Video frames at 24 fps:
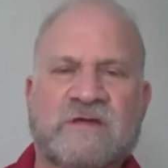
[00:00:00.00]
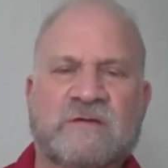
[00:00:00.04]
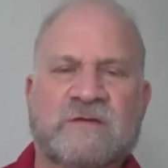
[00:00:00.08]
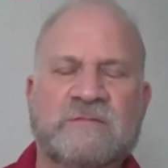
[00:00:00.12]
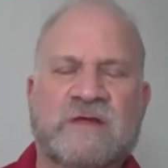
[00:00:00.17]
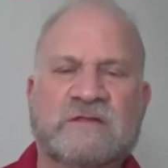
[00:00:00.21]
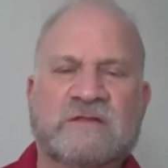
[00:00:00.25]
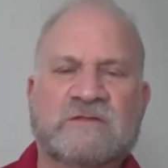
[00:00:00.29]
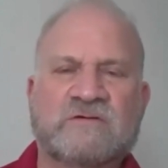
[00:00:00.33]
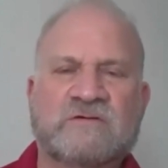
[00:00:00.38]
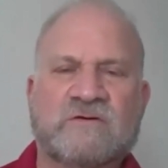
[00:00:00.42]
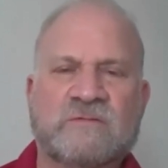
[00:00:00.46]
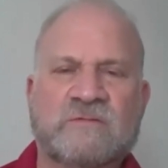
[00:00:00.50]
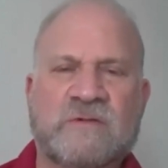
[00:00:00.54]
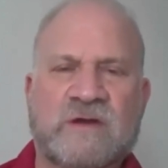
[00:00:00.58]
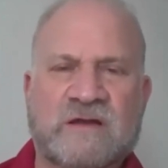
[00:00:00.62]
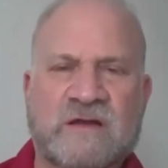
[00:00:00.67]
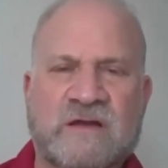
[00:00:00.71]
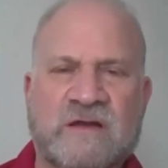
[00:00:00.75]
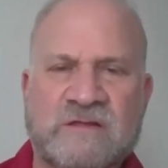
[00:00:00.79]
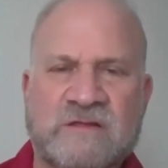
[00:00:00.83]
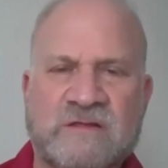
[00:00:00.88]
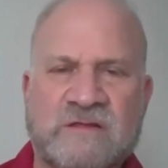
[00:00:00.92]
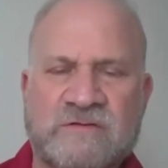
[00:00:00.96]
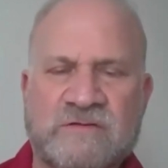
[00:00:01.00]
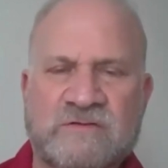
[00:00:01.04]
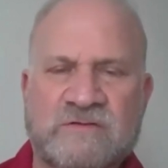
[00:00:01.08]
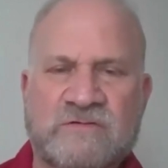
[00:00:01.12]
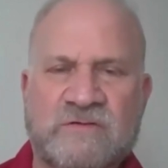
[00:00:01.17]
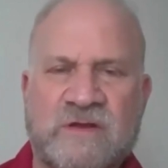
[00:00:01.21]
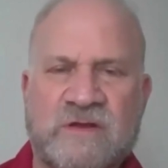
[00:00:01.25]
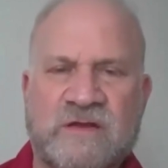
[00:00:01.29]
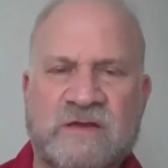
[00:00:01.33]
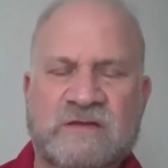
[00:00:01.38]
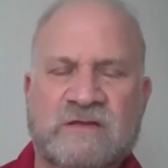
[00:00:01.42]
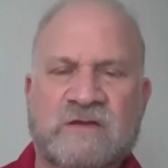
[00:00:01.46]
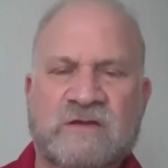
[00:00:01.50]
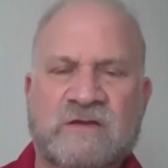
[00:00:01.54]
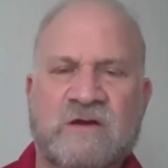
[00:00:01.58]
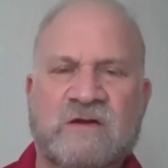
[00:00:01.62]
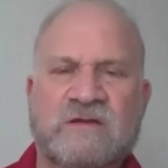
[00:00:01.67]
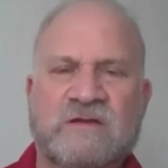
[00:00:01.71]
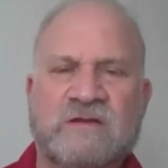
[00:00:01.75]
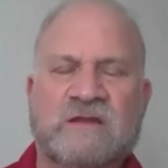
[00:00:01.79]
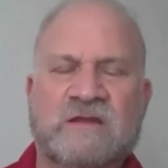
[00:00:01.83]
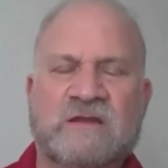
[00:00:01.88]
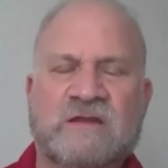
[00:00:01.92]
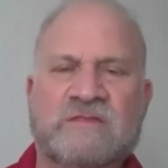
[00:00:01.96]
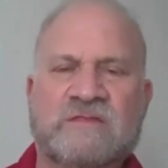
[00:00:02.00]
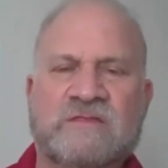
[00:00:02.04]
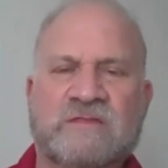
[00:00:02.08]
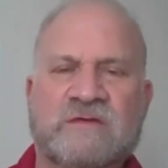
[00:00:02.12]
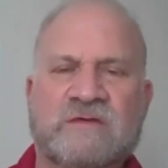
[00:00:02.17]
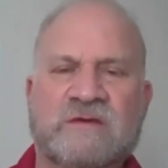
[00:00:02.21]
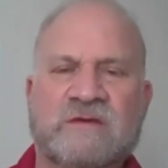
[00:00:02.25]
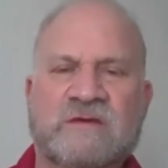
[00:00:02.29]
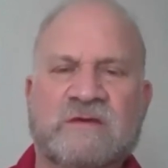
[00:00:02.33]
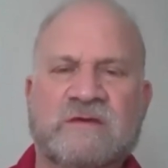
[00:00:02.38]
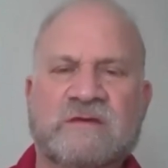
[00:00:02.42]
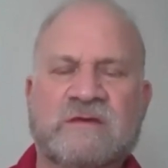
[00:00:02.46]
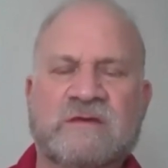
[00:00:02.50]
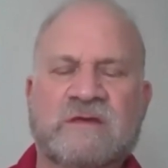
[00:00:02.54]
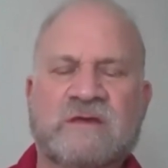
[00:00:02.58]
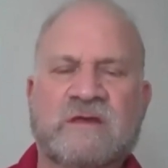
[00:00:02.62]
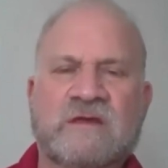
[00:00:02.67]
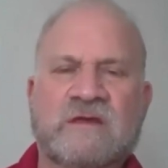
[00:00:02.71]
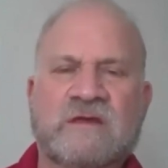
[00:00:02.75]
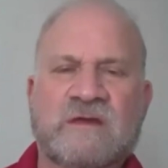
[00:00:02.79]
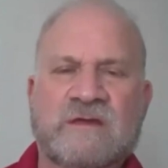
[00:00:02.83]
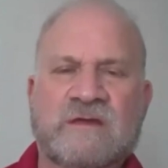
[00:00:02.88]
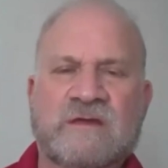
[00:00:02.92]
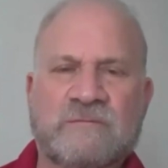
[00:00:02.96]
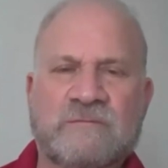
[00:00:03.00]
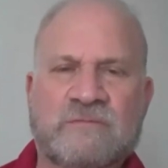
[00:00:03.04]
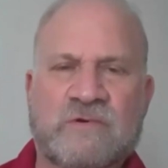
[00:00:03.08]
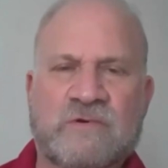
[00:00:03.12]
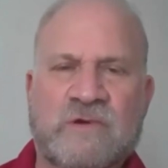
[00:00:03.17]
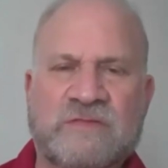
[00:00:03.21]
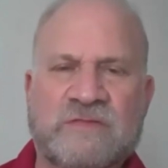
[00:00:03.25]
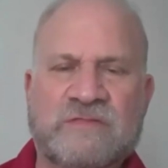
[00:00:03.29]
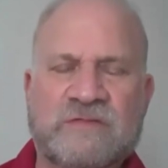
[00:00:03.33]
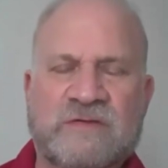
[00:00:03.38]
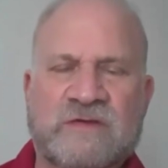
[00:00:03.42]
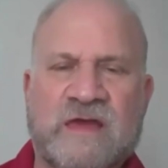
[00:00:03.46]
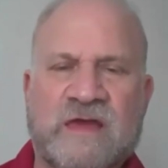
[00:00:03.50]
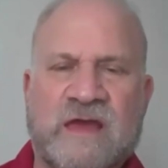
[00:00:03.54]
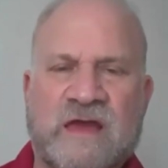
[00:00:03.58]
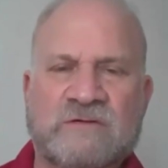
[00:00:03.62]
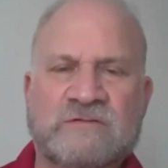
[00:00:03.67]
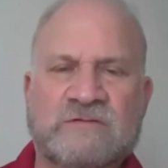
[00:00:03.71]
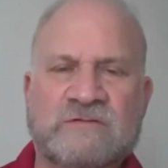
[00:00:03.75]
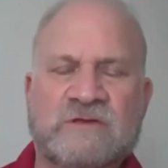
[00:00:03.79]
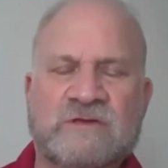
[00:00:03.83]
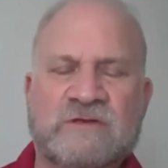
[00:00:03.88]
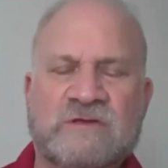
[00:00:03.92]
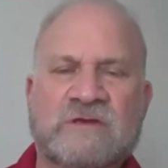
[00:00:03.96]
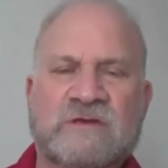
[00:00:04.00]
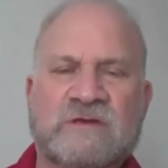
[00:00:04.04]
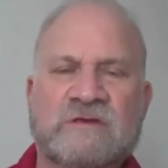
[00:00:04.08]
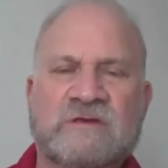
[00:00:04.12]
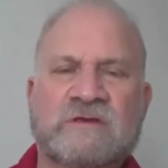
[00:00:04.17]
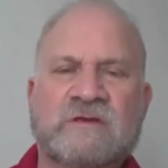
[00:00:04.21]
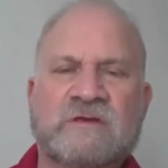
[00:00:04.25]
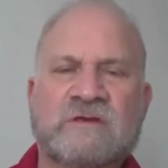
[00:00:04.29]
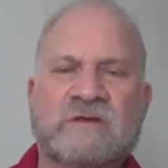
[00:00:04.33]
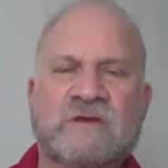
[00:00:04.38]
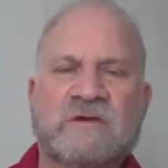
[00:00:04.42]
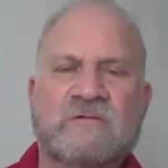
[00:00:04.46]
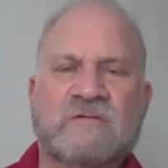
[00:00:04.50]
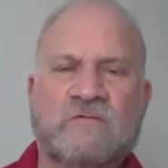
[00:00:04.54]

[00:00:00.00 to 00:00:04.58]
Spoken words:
I'm not talking about concentrating on anything, breath counting.